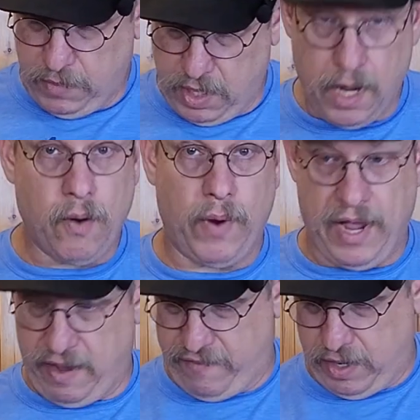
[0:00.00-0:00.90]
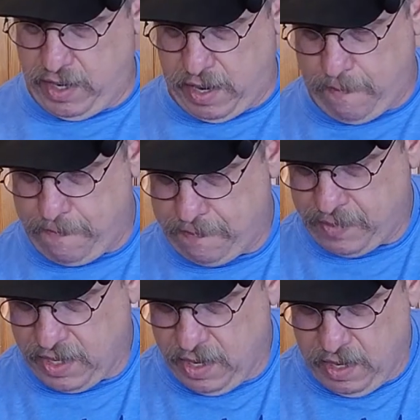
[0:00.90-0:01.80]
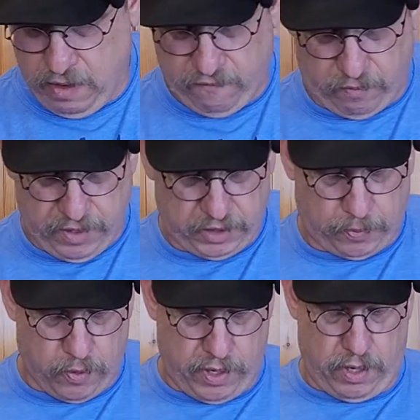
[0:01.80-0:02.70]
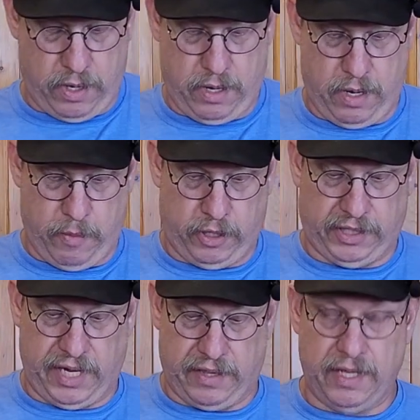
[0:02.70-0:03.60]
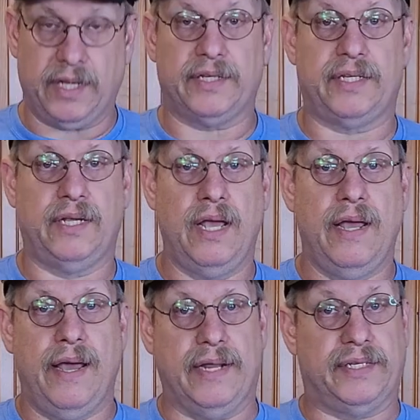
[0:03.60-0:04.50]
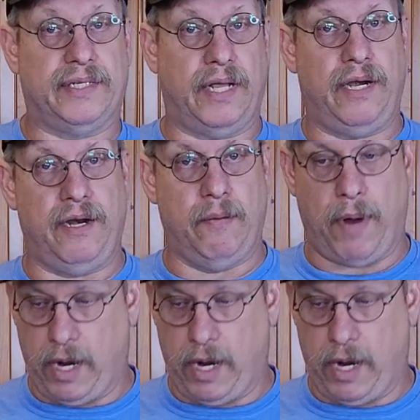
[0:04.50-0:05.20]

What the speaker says: And there we have it. Now, from this point, I'm gonna take this and set it in the